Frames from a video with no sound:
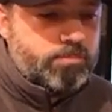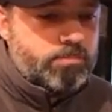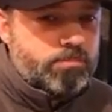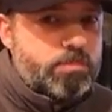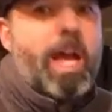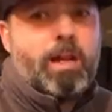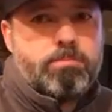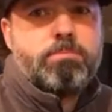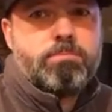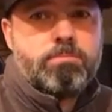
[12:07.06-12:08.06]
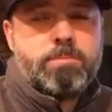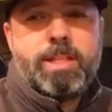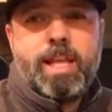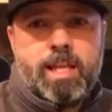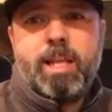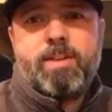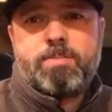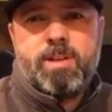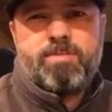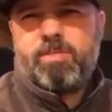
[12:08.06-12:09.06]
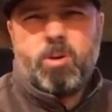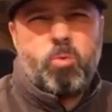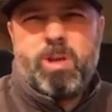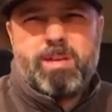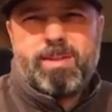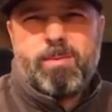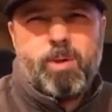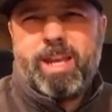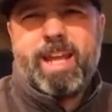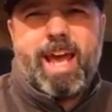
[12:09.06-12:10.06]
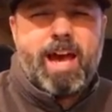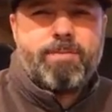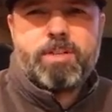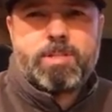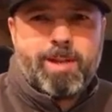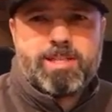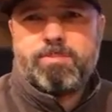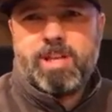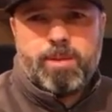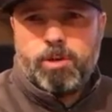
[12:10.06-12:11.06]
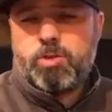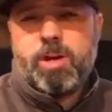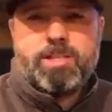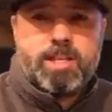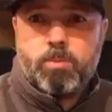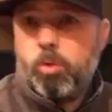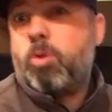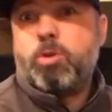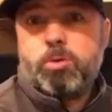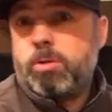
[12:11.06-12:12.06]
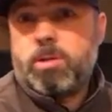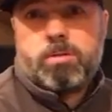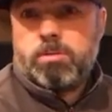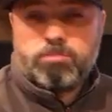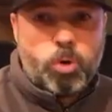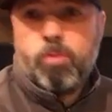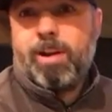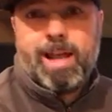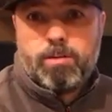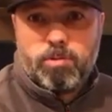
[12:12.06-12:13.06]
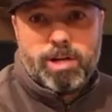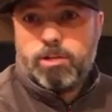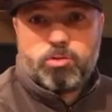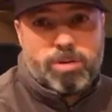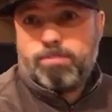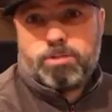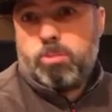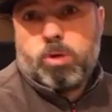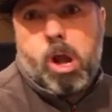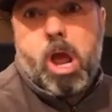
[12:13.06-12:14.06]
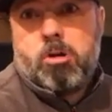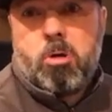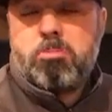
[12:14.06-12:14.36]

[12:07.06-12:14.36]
Yeah. And then it leaves me a week, maybe a week and a half to spend some time with Tracy. And we'll go do another overland rig trip somewhere. I don't know.